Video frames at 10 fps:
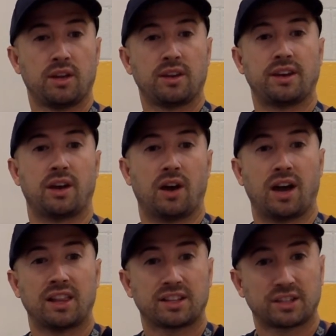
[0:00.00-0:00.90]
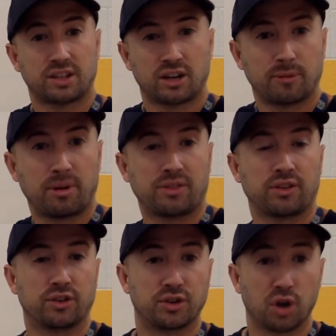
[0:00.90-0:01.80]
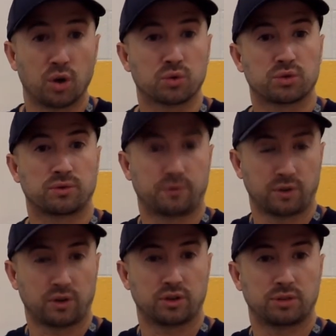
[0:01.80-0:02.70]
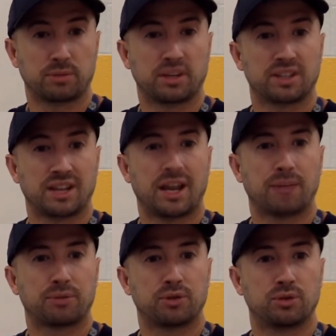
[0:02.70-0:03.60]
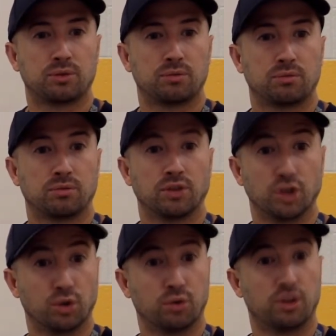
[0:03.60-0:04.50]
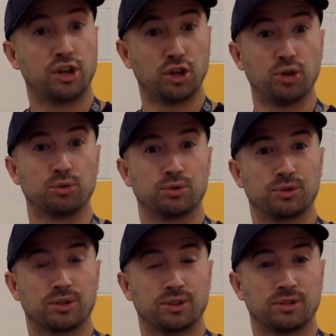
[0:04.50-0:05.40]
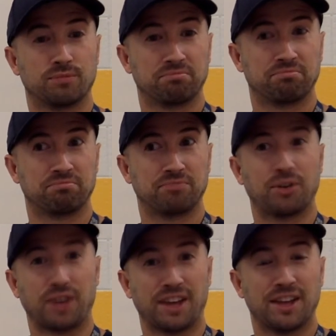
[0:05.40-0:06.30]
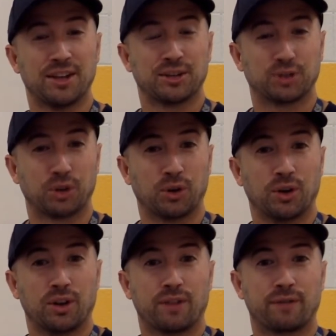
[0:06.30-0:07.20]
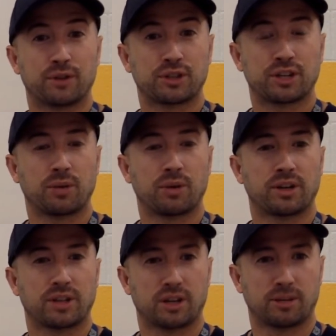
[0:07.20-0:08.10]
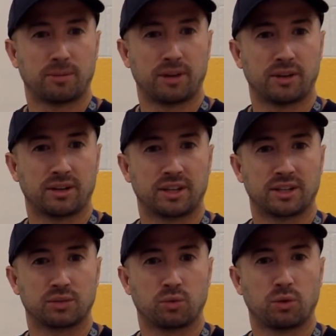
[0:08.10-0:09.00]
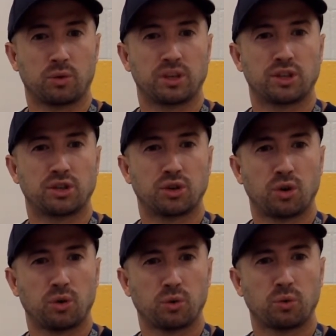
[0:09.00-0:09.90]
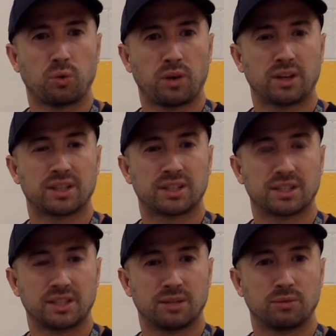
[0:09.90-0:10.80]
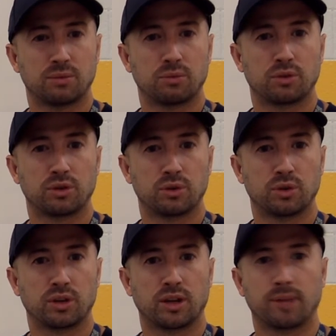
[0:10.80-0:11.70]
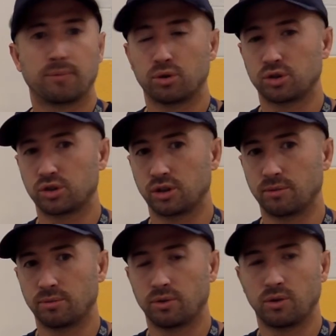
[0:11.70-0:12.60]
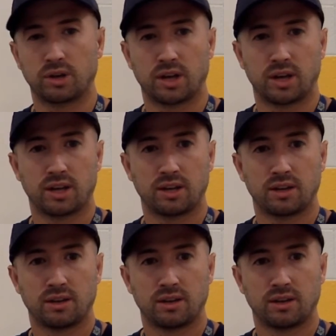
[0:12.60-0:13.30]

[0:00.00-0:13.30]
Now, I like to talk about the don'ts first because it helps you do the do's. Okay, so the first thing I want to talk about is what we don't want to see when we're doing a push-up, okay?